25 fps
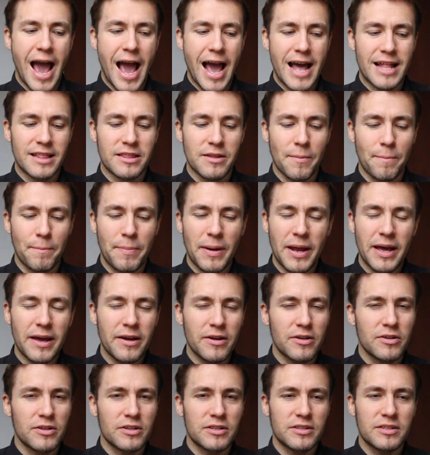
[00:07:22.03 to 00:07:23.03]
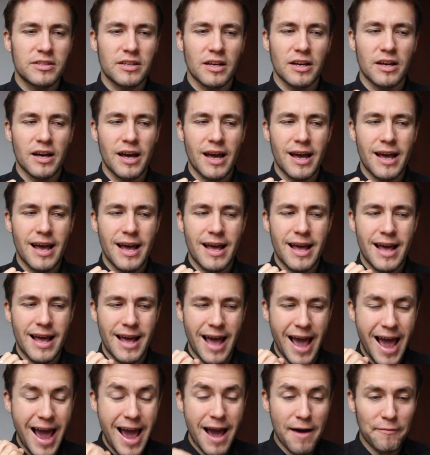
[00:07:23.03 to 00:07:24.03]
and the players
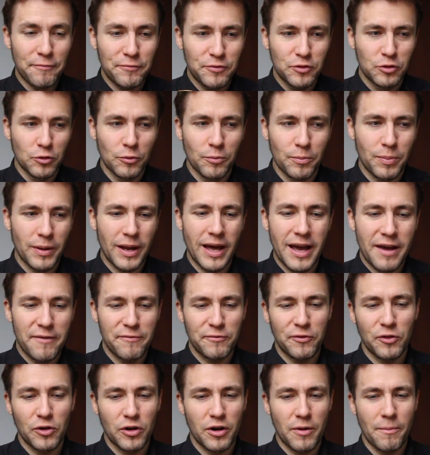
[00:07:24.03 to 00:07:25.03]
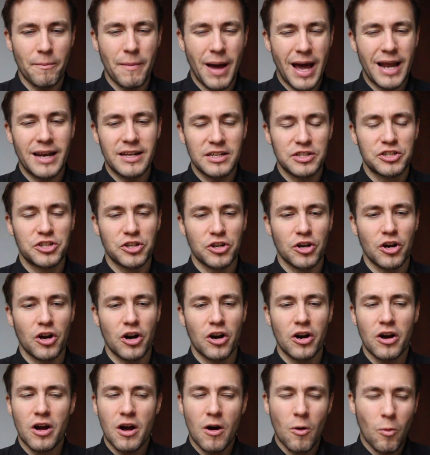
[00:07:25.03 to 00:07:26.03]
have to play for the
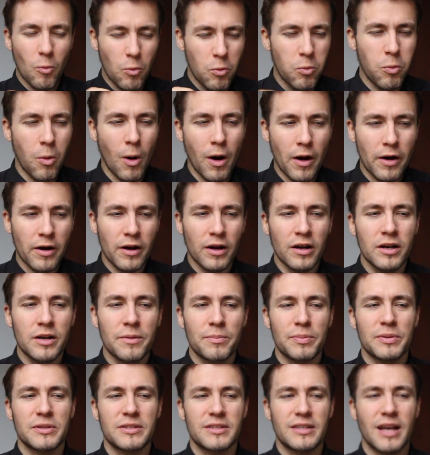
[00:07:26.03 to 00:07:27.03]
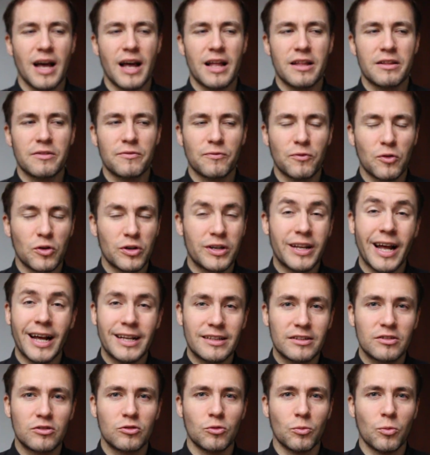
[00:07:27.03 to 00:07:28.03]
manager 100% for
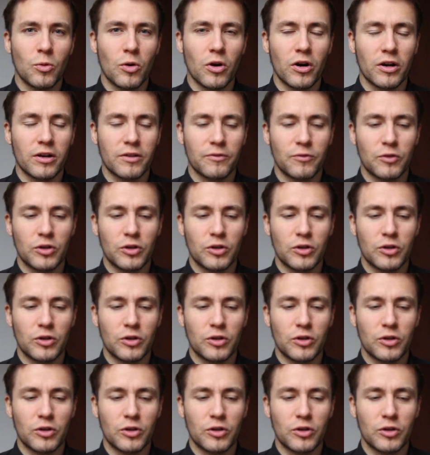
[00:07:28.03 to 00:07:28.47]
that to work,